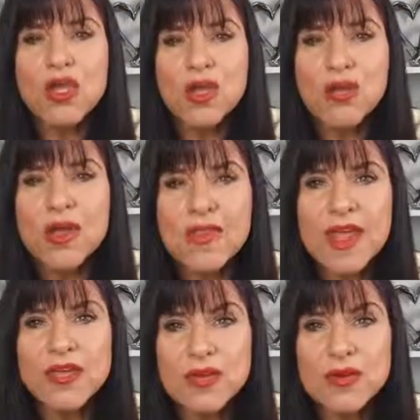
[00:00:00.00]
you can
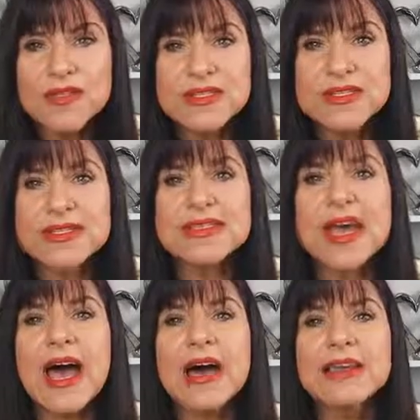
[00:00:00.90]
then use this
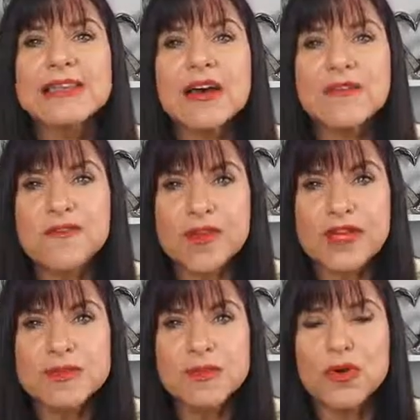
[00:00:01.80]
as a
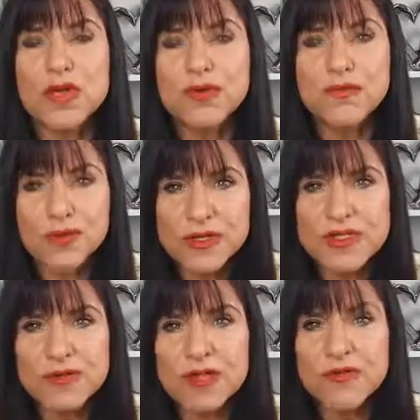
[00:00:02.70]
Facebook
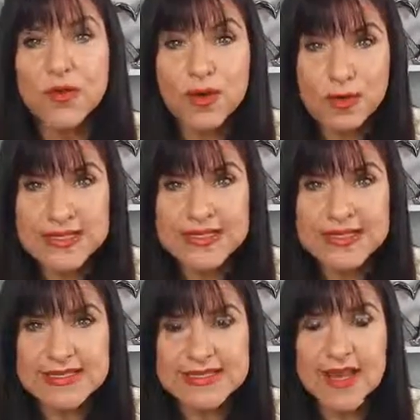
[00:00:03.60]
advertisement for your
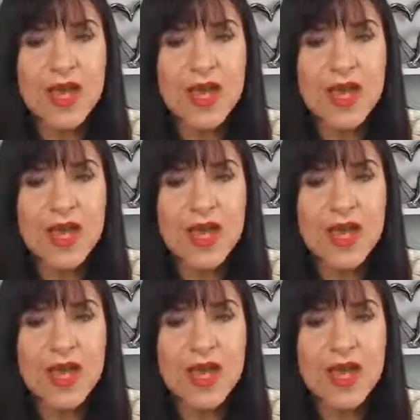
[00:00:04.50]
business.